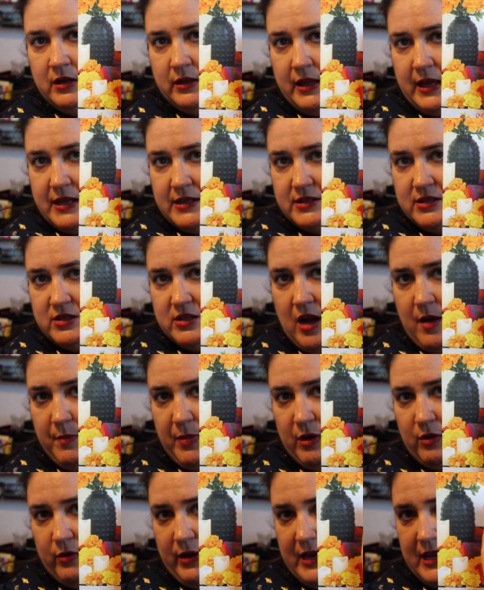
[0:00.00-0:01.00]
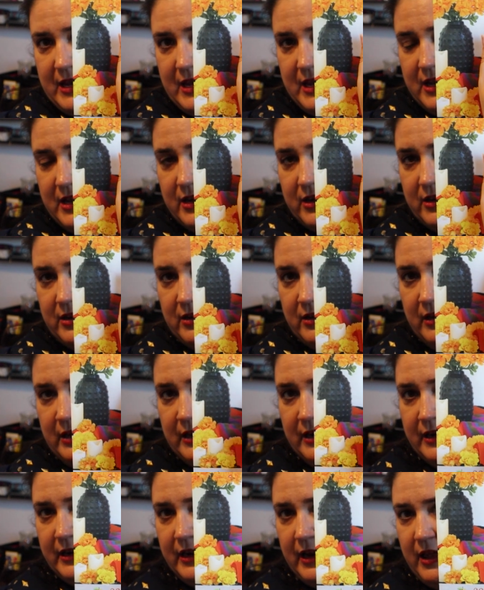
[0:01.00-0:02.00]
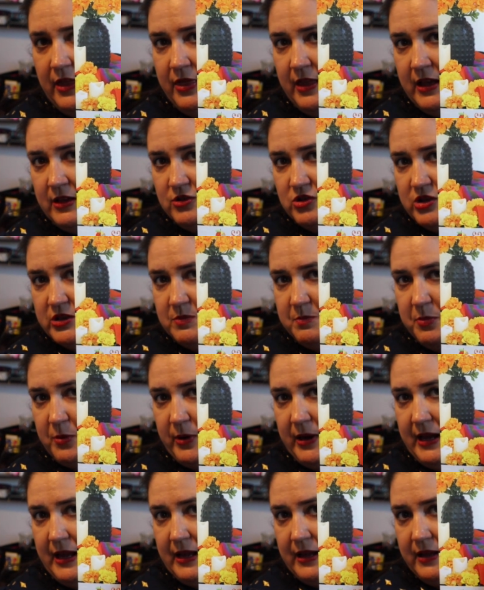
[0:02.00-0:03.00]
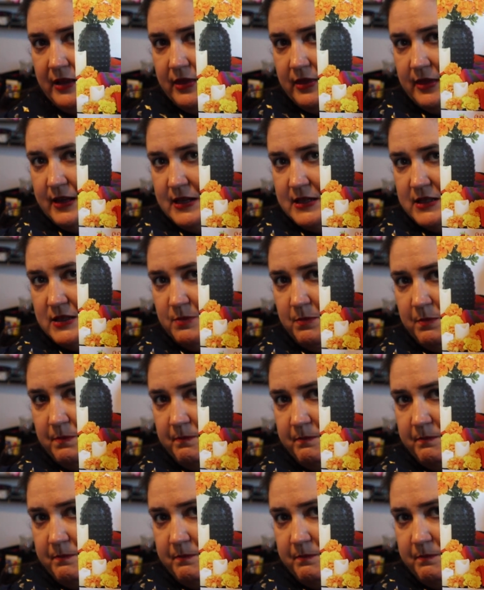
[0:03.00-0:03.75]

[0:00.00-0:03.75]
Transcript: like stop it right here and then just bring this